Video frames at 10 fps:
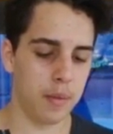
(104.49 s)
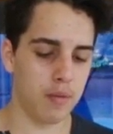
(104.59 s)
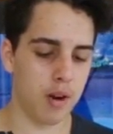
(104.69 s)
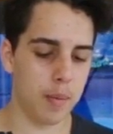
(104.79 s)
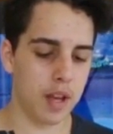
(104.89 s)
be
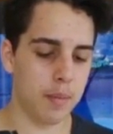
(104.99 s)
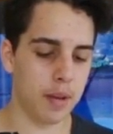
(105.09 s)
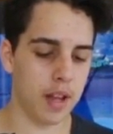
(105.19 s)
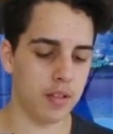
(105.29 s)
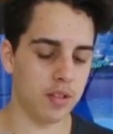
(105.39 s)
rubbing up
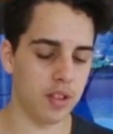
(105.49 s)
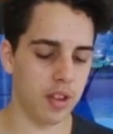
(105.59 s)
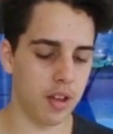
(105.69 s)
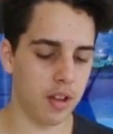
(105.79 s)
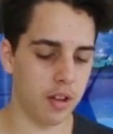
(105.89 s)
against
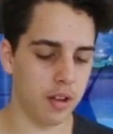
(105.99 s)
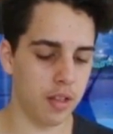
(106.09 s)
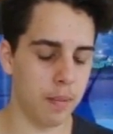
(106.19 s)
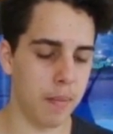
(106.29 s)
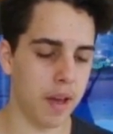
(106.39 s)
the
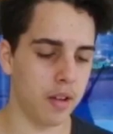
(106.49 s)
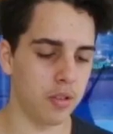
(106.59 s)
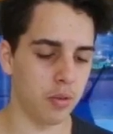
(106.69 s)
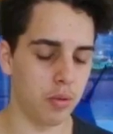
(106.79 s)
mount,